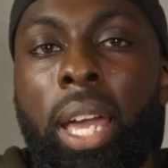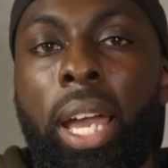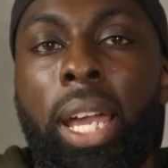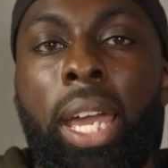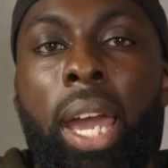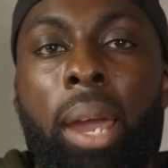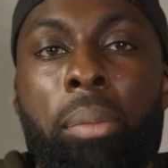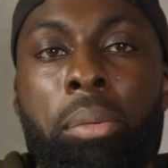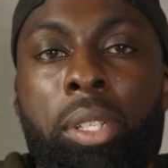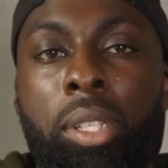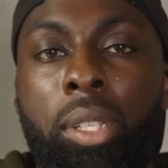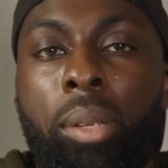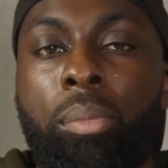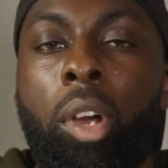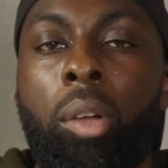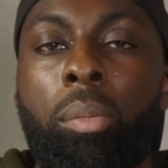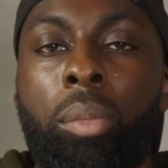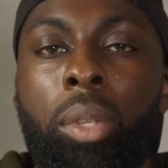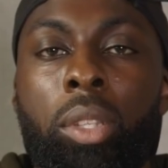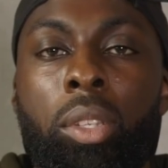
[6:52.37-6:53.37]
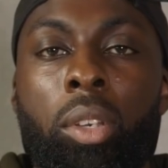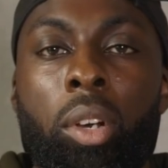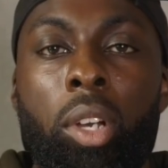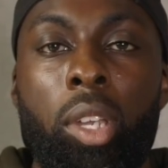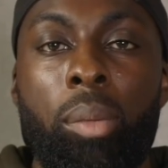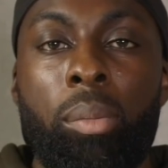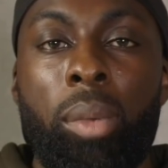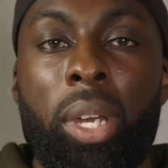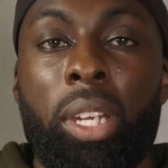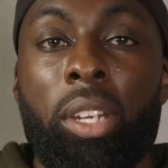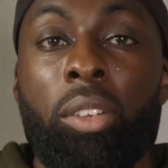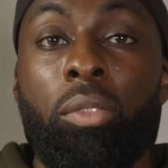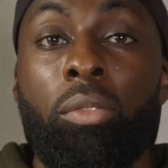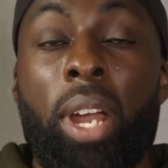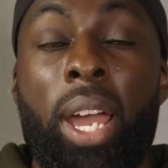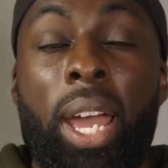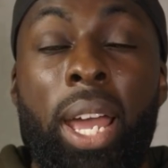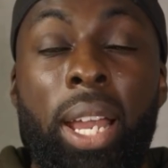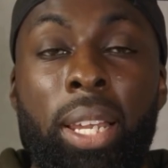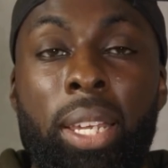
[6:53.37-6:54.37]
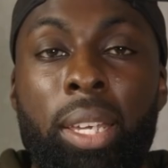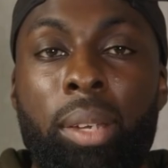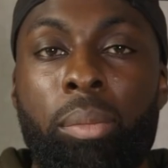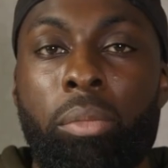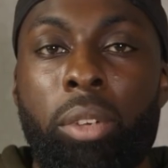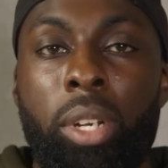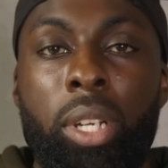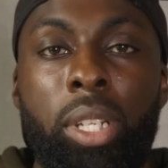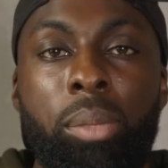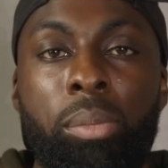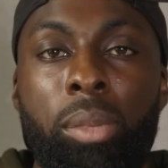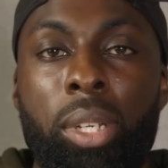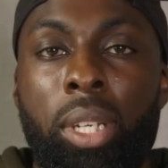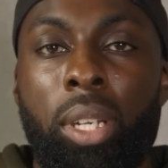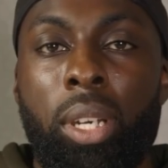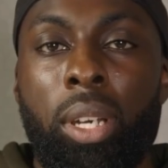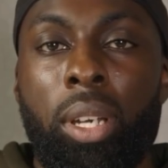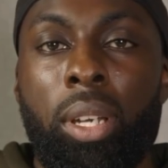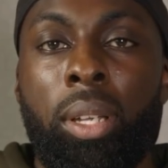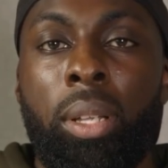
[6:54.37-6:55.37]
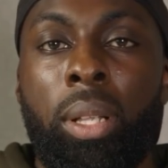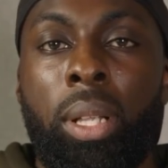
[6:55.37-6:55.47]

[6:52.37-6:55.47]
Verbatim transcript: that captures a moment documented rarely in British media,